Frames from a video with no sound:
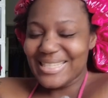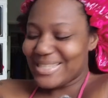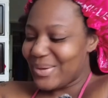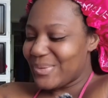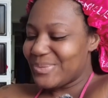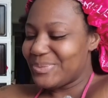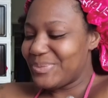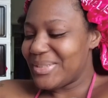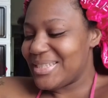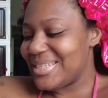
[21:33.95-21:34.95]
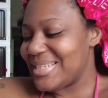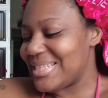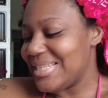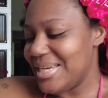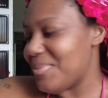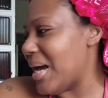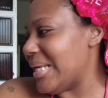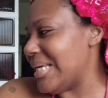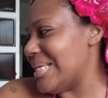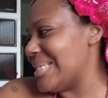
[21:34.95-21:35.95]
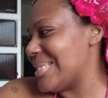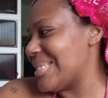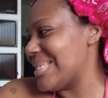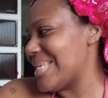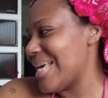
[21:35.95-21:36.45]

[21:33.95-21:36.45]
So what is this, T minus?